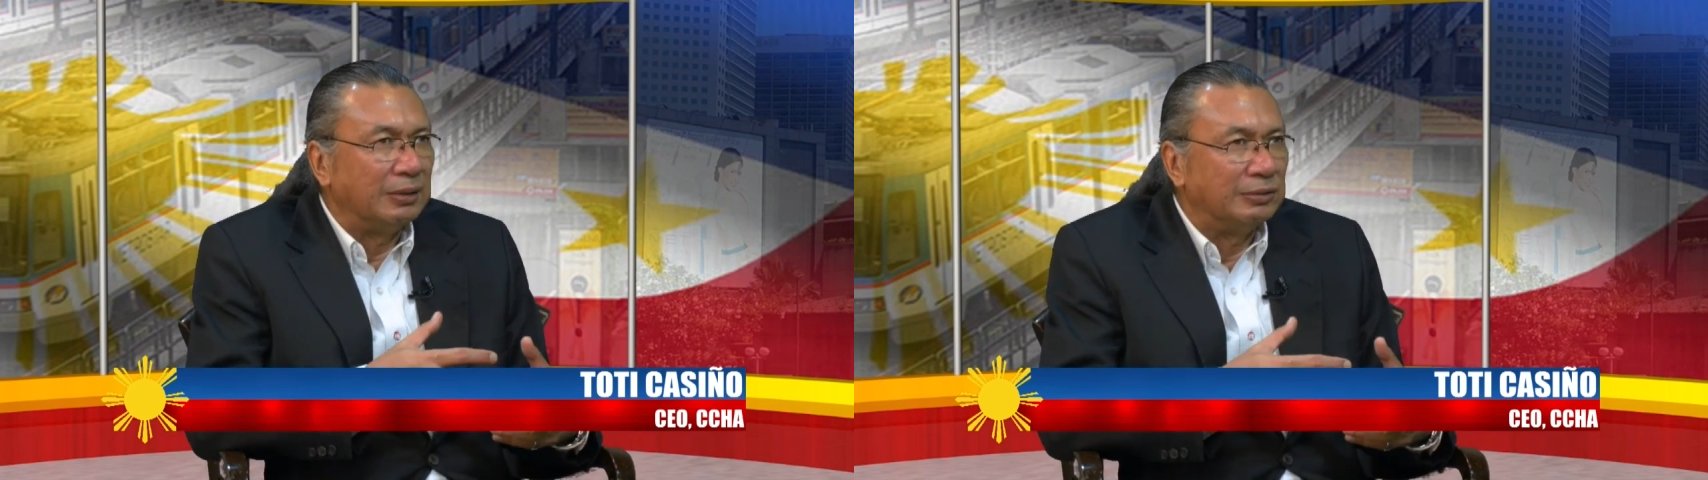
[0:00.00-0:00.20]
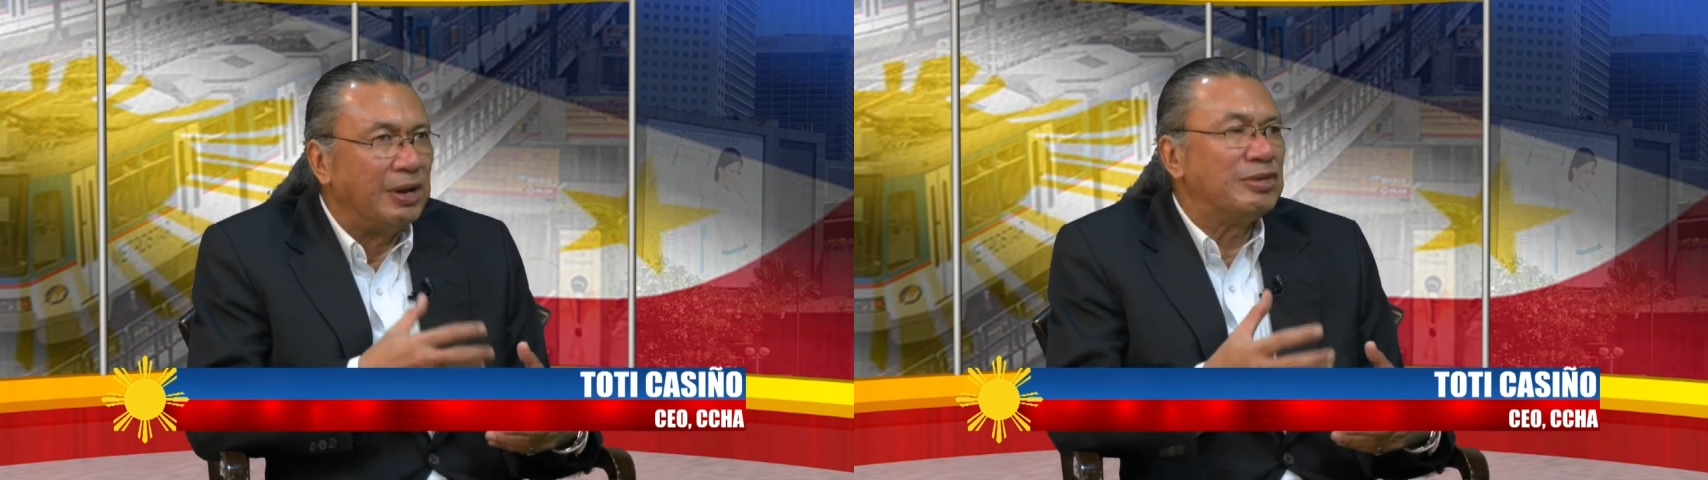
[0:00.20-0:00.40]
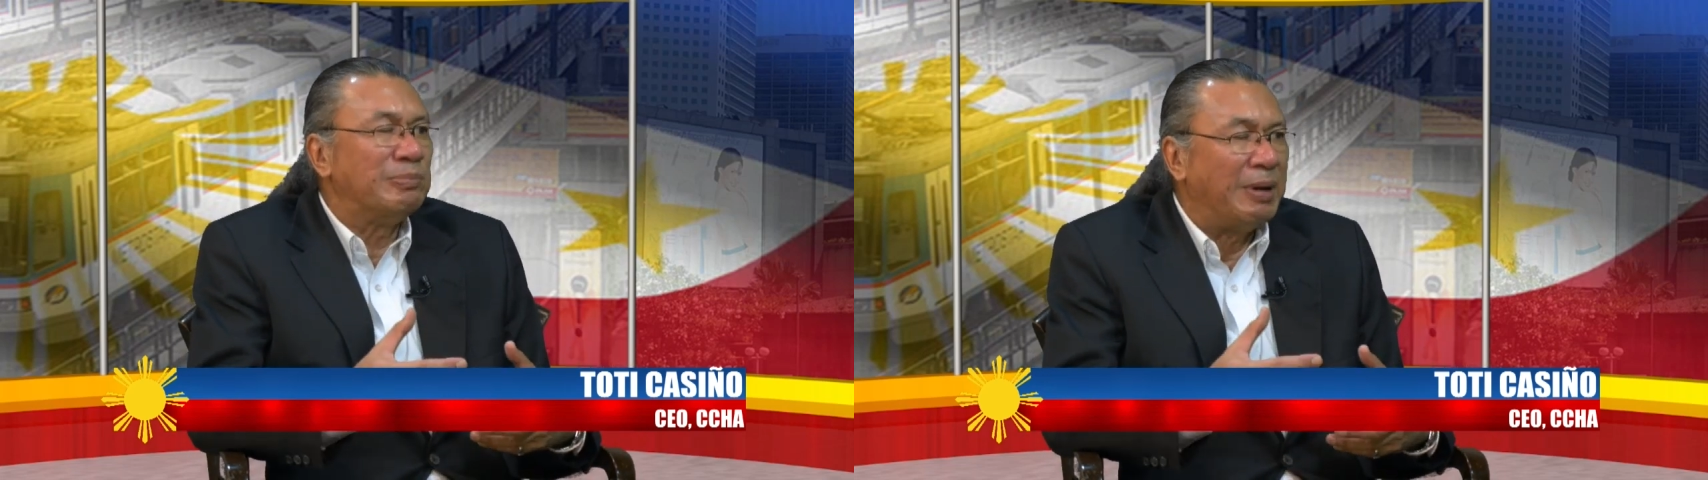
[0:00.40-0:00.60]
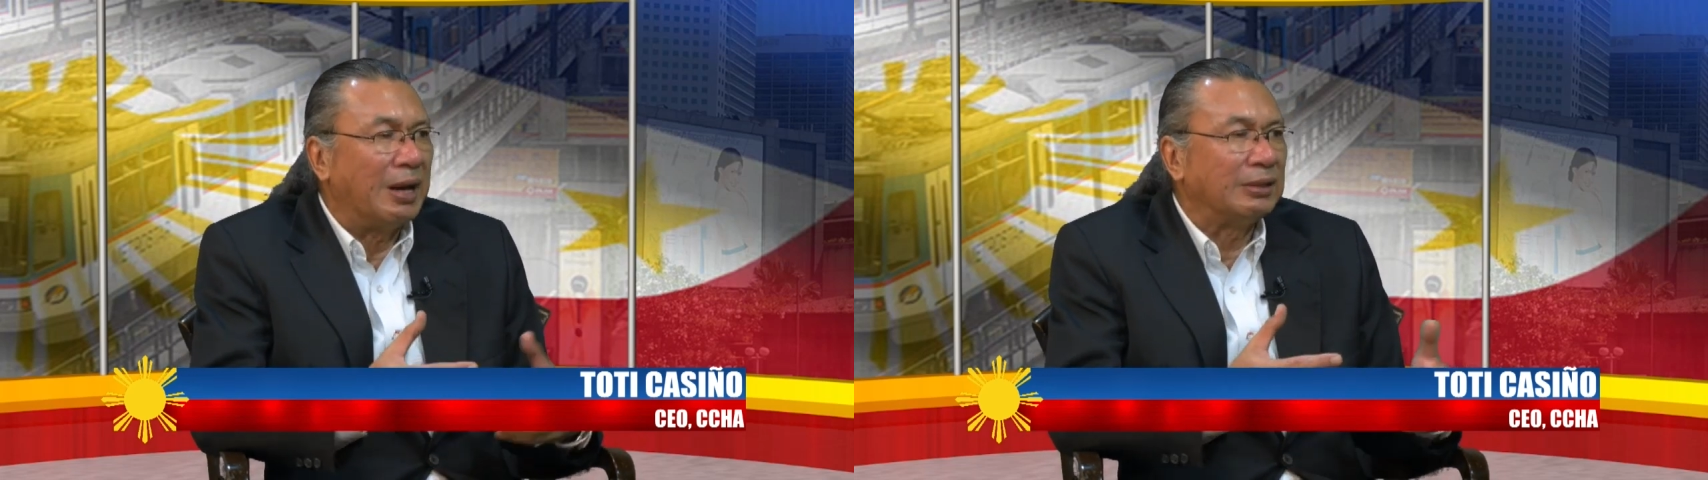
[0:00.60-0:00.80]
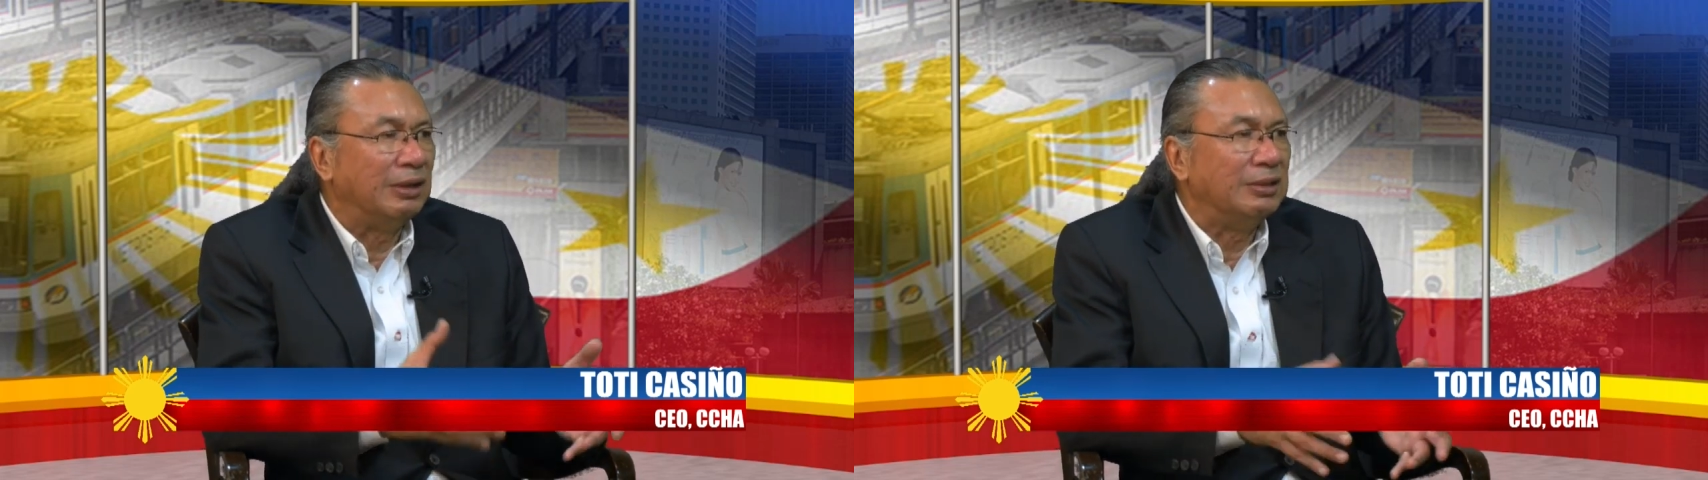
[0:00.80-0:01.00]
raise
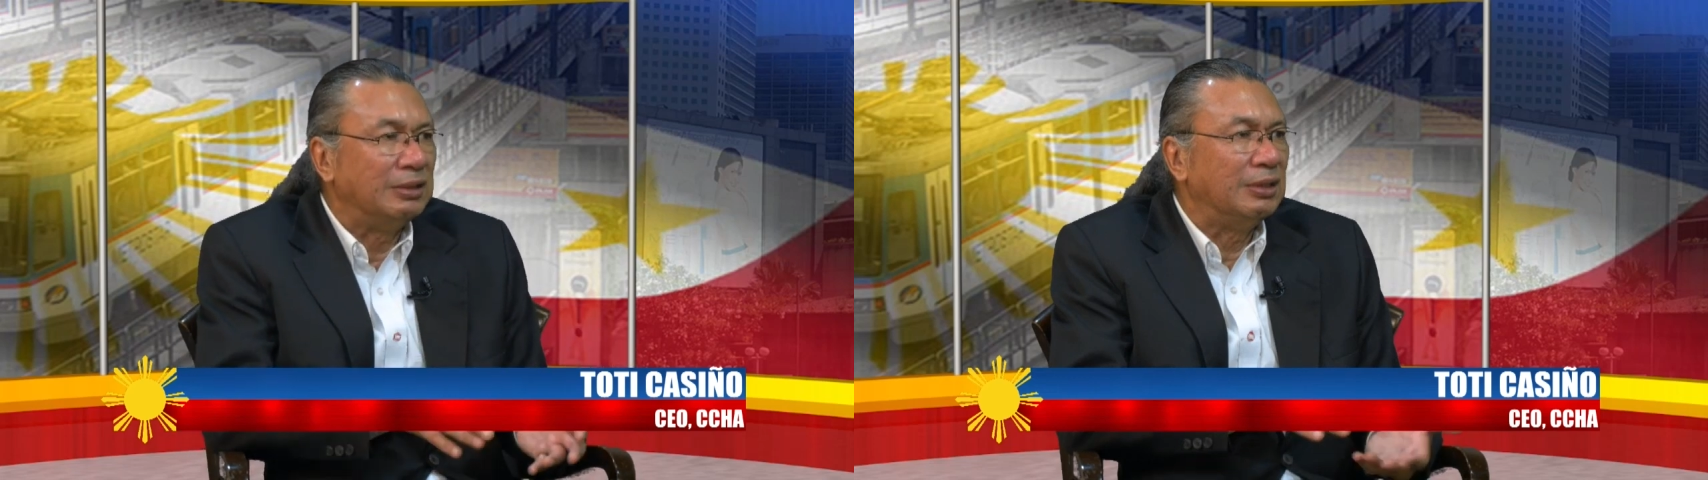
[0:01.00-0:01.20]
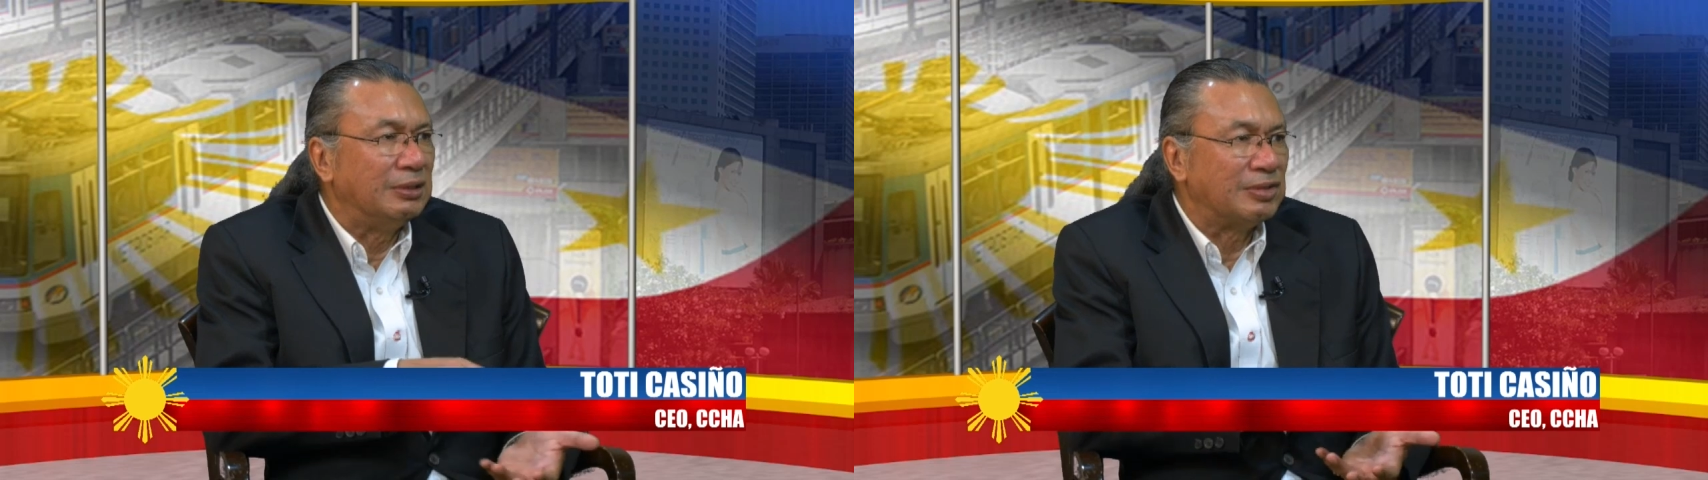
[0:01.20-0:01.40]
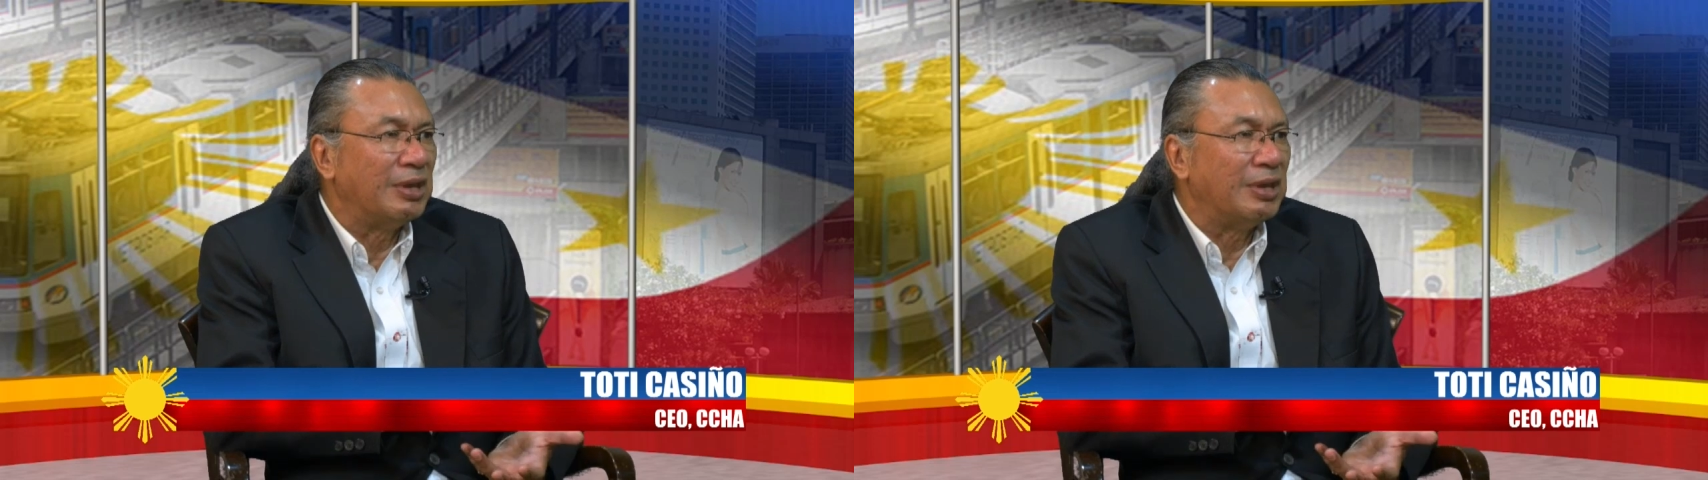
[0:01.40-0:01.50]
back the